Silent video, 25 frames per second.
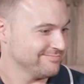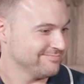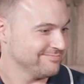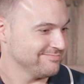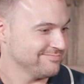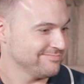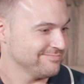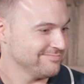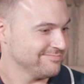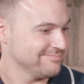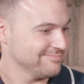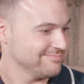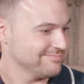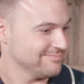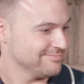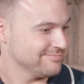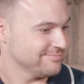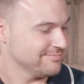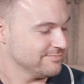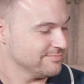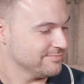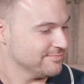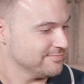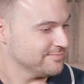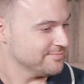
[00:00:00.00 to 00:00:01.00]

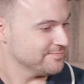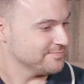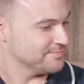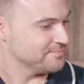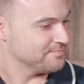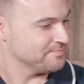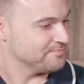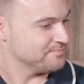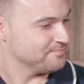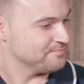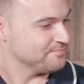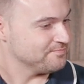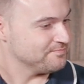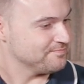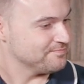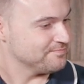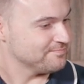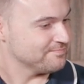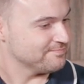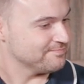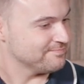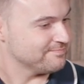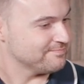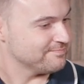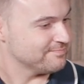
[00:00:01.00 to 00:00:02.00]

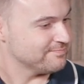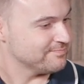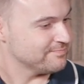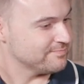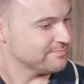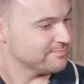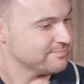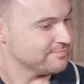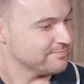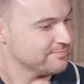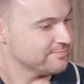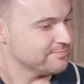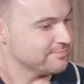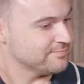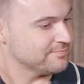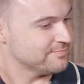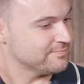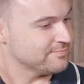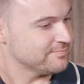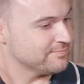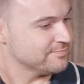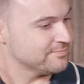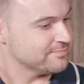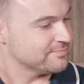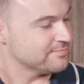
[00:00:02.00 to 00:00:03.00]

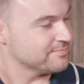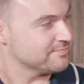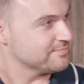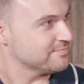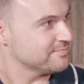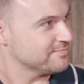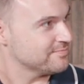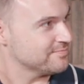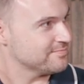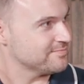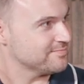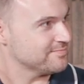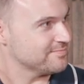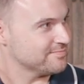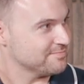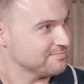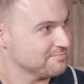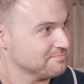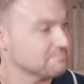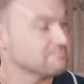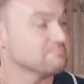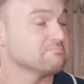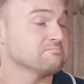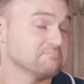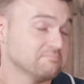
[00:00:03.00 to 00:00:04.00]

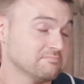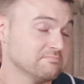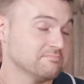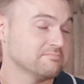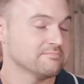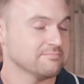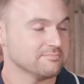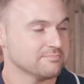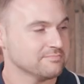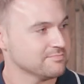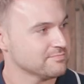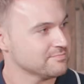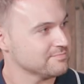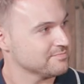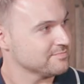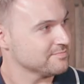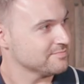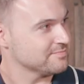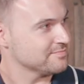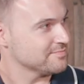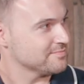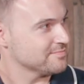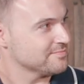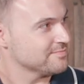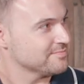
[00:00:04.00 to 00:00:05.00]

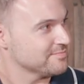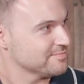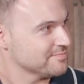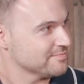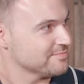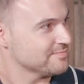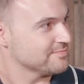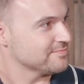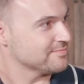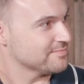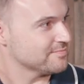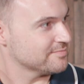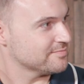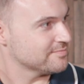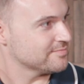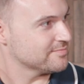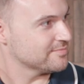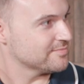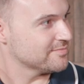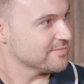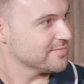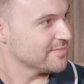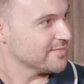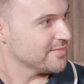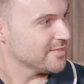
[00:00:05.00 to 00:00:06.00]

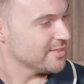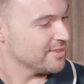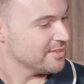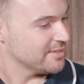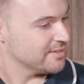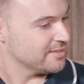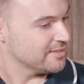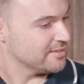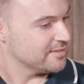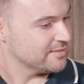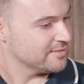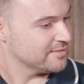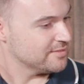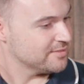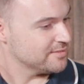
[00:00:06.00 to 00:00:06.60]
(not speaking)